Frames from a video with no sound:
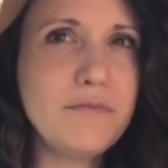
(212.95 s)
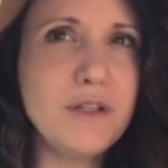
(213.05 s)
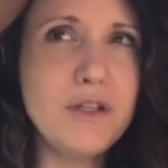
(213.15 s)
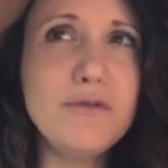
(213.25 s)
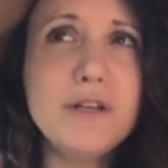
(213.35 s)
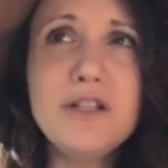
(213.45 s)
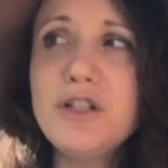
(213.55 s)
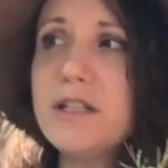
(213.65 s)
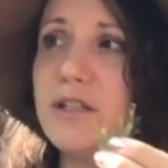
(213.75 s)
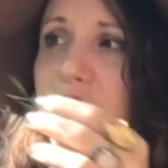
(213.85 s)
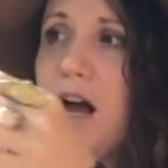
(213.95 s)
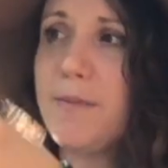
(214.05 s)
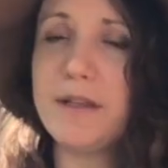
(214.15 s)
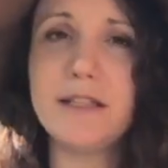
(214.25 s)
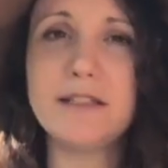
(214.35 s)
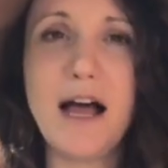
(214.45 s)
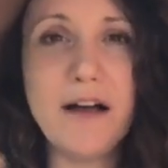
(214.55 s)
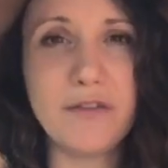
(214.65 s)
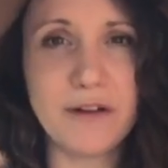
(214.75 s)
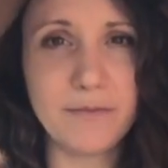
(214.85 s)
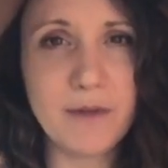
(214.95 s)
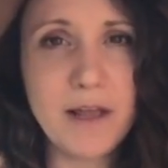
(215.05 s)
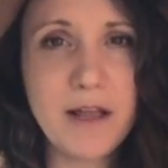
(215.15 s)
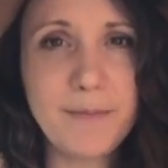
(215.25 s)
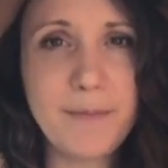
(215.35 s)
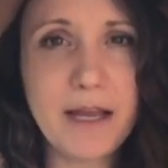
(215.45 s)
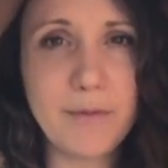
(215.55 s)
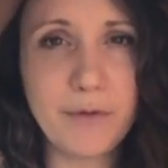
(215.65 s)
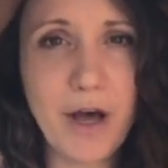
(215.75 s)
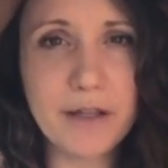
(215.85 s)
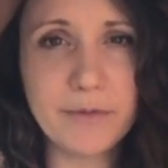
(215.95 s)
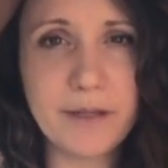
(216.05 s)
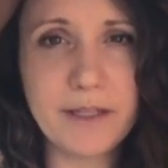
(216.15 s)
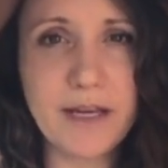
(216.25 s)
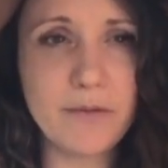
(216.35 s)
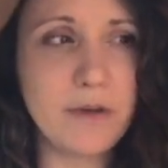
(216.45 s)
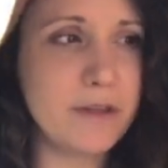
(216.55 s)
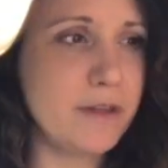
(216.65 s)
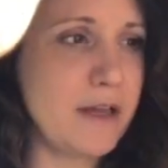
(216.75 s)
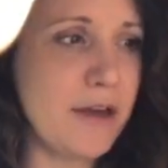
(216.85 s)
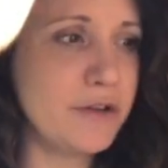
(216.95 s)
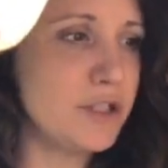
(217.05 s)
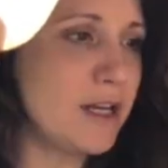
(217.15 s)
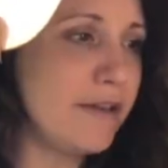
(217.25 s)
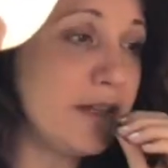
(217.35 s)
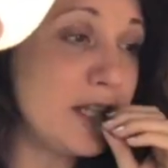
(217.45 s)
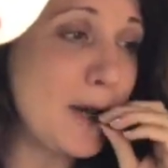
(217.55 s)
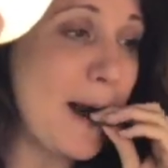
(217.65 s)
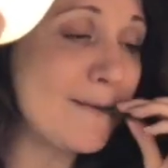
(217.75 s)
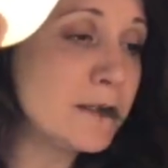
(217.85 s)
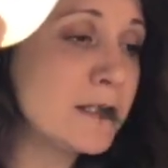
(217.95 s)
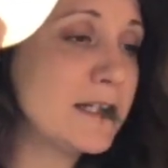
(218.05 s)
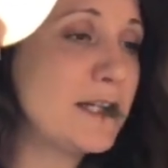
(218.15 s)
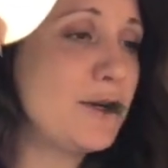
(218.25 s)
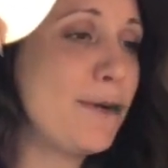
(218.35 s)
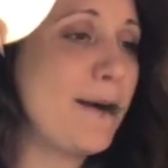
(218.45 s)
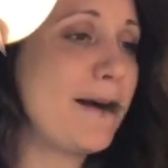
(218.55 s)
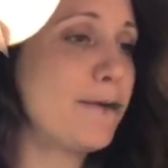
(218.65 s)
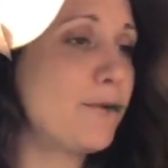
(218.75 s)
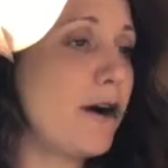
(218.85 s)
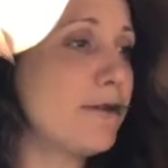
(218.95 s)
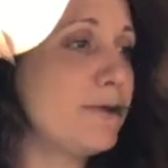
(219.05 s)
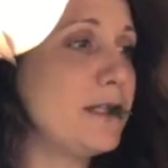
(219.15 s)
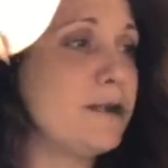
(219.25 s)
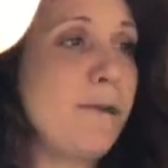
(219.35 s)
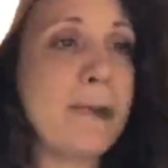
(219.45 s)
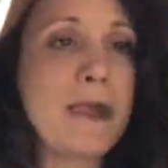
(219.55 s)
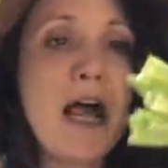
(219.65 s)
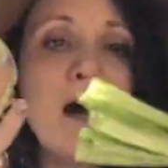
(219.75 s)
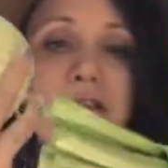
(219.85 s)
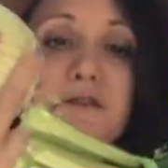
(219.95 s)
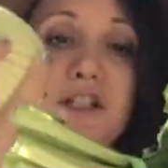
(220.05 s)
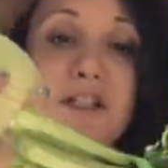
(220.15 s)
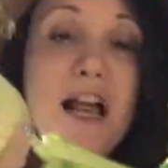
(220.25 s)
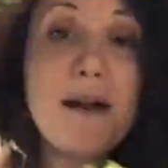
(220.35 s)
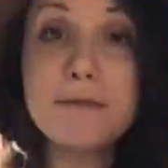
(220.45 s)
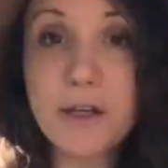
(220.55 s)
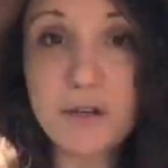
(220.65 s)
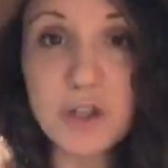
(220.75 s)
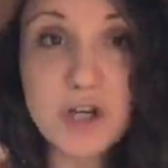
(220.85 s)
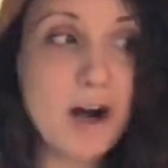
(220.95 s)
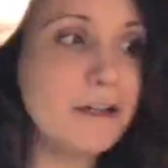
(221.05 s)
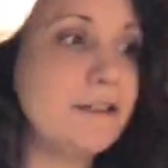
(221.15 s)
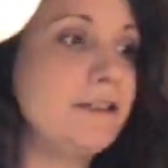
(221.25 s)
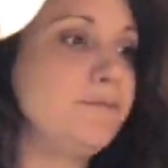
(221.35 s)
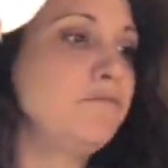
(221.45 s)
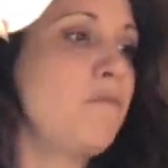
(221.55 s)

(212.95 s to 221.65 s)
you can just chop this off and make a broth with it, with the other shavings, because you can make a broth with the stems on the chard, and